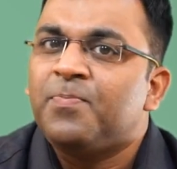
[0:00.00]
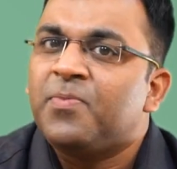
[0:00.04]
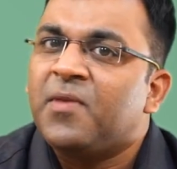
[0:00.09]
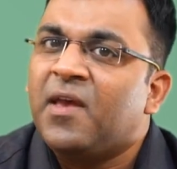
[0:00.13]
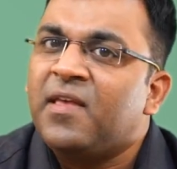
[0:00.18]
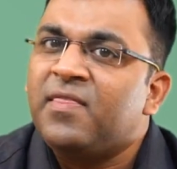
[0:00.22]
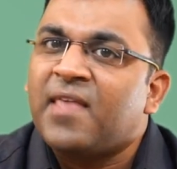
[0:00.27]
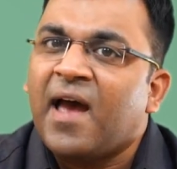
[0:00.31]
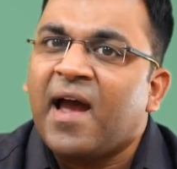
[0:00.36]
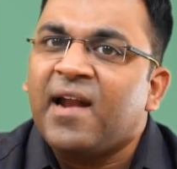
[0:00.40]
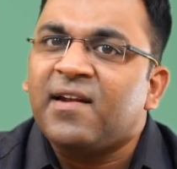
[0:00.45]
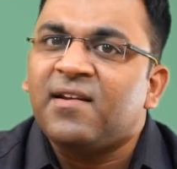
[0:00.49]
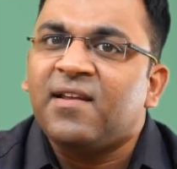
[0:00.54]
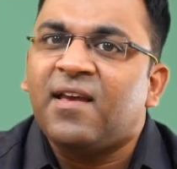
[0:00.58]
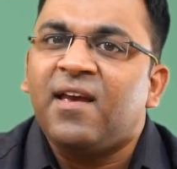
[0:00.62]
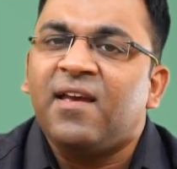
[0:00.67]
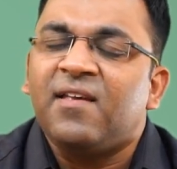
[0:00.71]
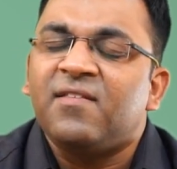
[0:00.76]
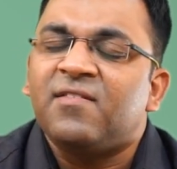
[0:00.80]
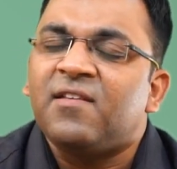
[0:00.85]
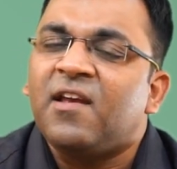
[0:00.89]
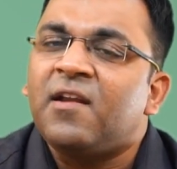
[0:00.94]
In that
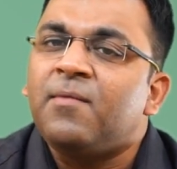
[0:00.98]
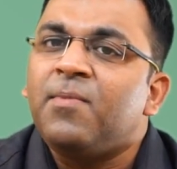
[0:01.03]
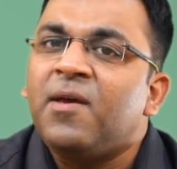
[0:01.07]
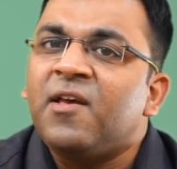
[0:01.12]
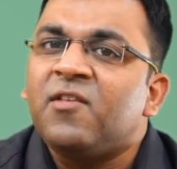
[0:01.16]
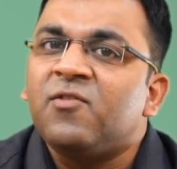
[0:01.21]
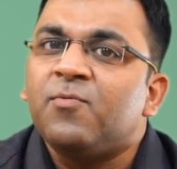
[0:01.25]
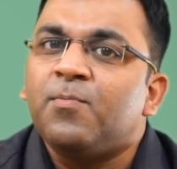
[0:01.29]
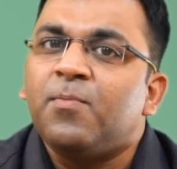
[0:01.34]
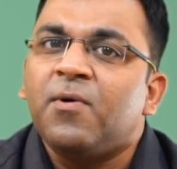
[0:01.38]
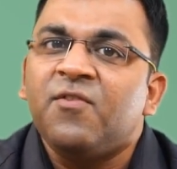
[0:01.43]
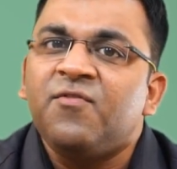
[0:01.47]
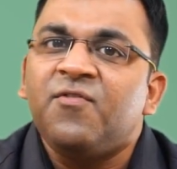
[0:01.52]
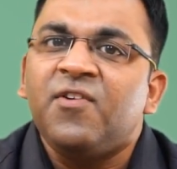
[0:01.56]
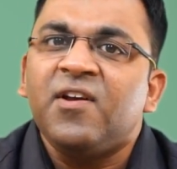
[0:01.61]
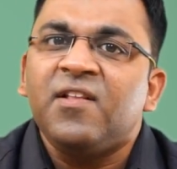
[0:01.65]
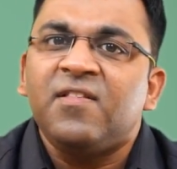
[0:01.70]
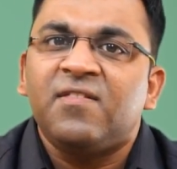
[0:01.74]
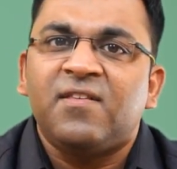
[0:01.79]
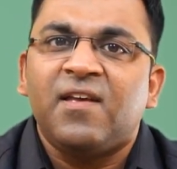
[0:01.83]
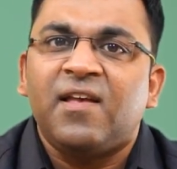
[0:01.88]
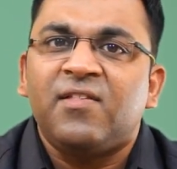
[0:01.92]
case, it makes
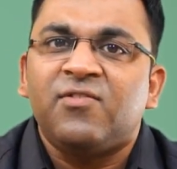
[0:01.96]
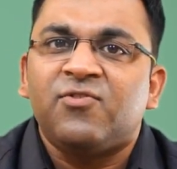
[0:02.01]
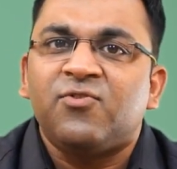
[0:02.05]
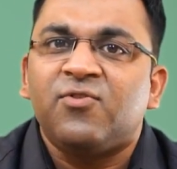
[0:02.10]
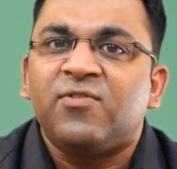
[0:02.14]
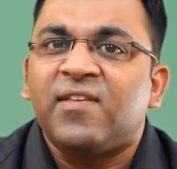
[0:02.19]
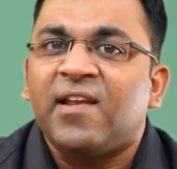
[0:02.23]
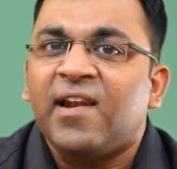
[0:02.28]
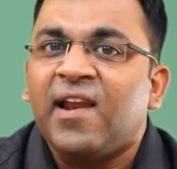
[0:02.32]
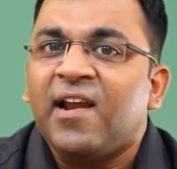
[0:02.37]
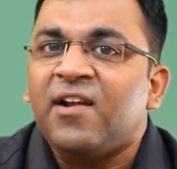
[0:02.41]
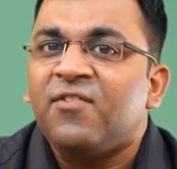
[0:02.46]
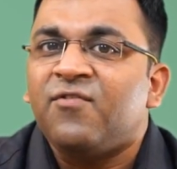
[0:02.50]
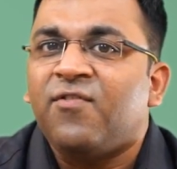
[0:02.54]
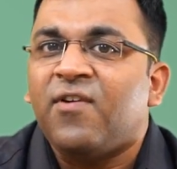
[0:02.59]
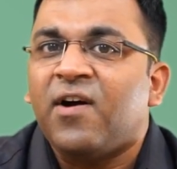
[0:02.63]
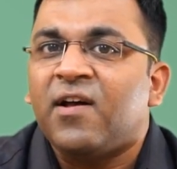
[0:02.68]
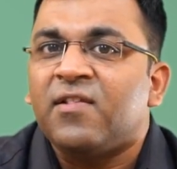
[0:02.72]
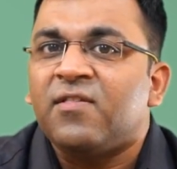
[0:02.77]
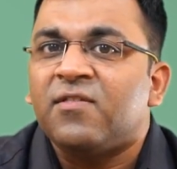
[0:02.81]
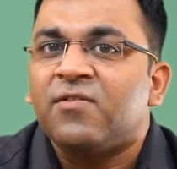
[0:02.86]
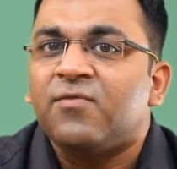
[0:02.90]
perfect sense to select
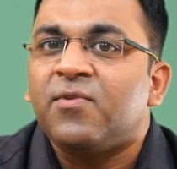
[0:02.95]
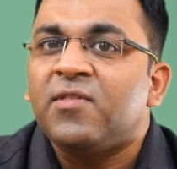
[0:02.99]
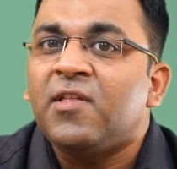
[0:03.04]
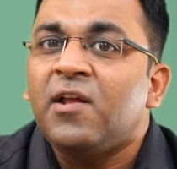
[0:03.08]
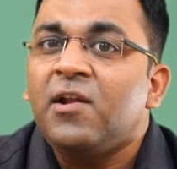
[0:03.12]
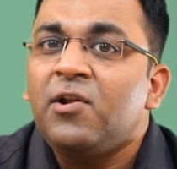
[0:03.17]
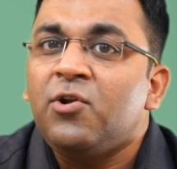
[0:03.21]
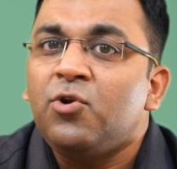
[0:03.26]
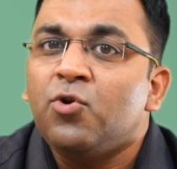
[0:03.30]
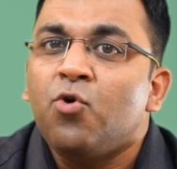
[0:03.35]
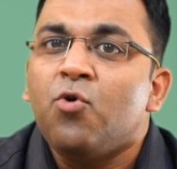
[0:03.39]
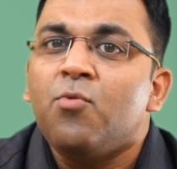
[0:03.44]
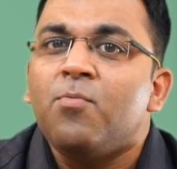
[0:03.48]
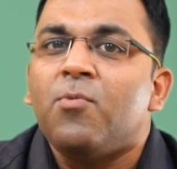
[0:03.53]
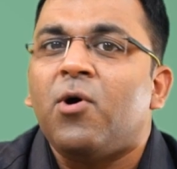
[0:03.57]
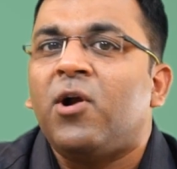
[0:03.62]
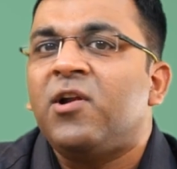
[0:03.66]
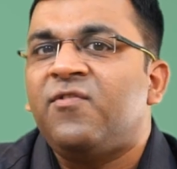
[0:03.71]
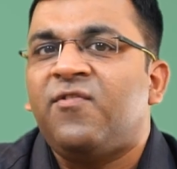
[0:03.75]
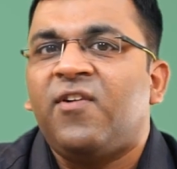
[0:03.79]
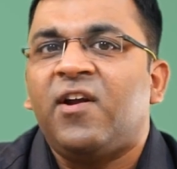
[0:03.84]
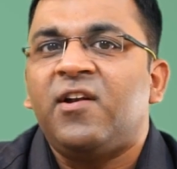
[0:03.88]
funds with a low
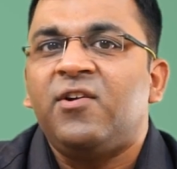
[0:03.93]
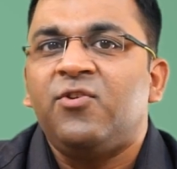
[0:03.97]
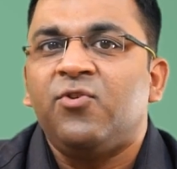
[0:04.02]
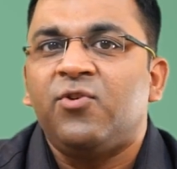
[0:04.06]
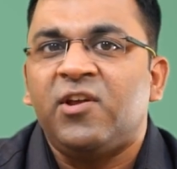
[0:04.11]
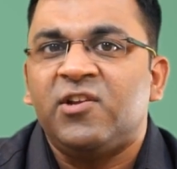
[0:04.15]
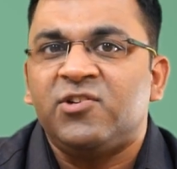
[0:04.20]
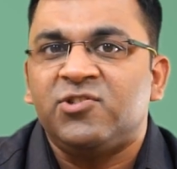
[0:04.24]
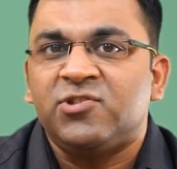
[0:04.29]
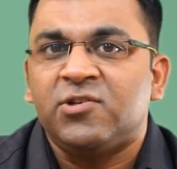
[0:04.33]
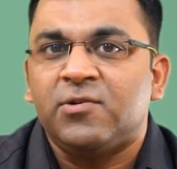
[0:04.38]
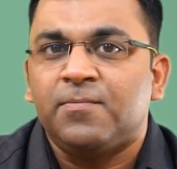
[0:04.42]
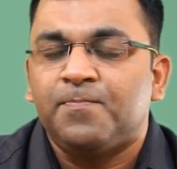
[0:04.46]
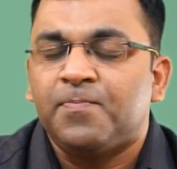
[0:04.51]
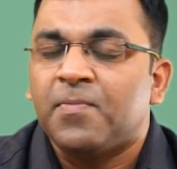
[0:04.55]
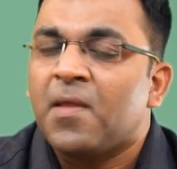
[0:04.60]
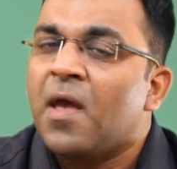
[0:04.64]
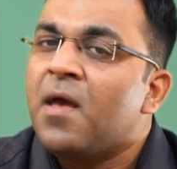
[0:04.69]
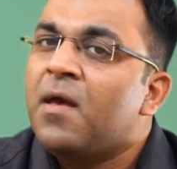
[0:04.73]
modified duration.